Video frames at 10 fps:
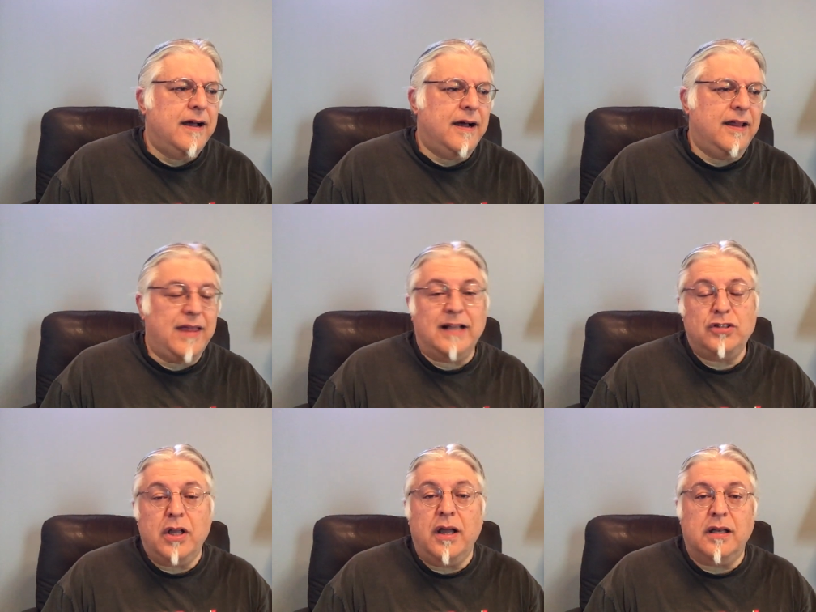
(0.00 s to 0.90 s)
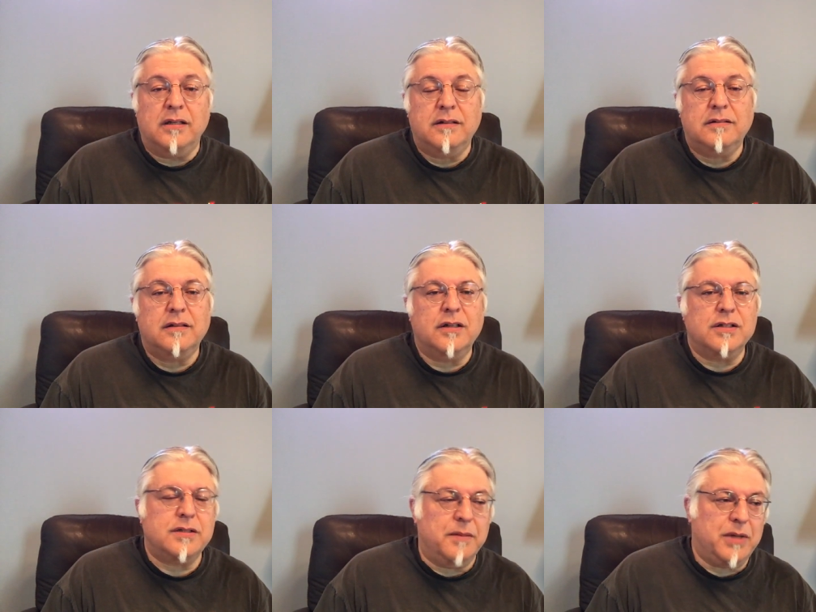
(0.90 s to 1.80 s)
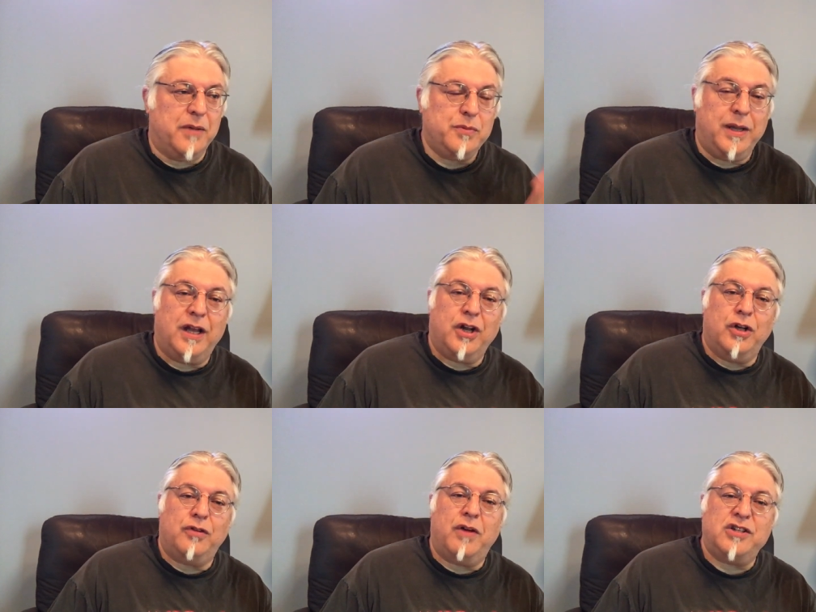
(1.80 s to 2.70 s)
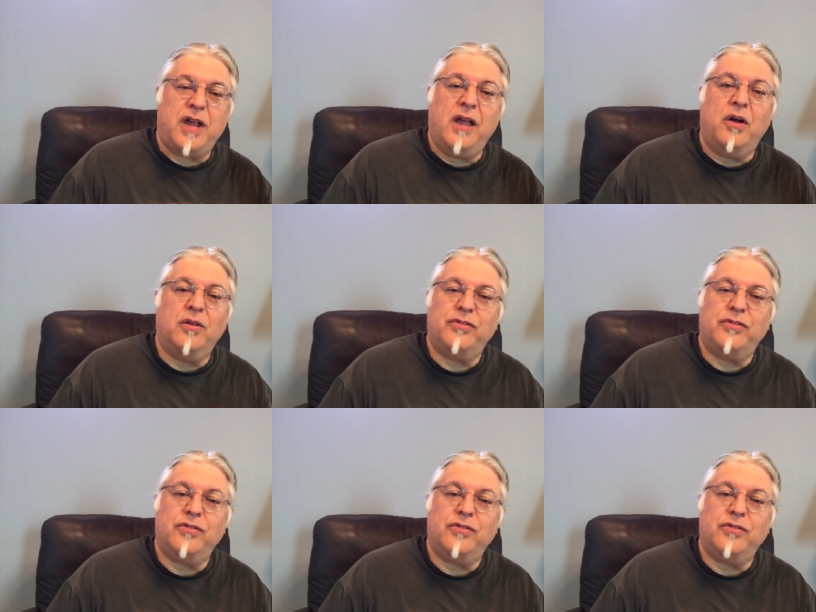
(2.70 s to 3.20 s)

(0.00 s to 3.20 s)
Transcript: that's good, because sometimes we get a good rich a-hole,